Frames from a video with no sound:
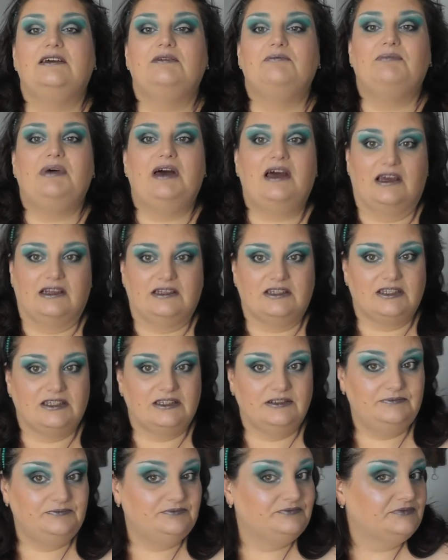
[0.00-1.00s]

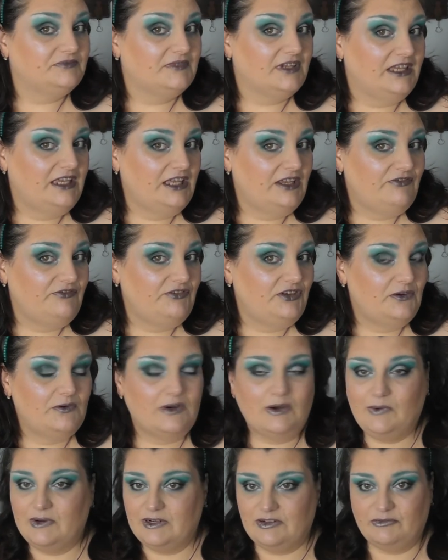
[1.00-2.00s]
But if you
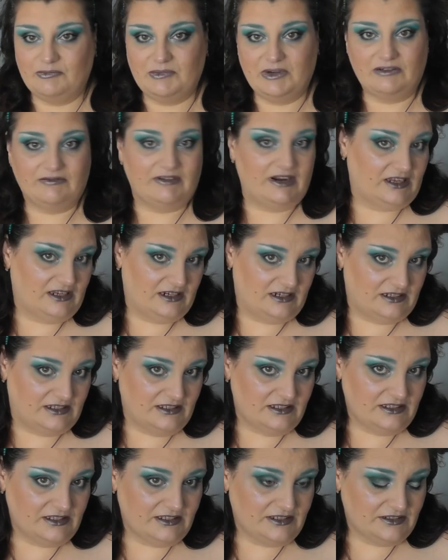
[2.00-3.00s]
are one of my
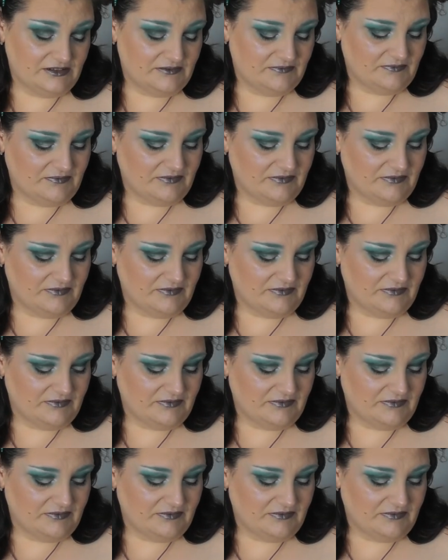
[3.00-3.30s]
regulars,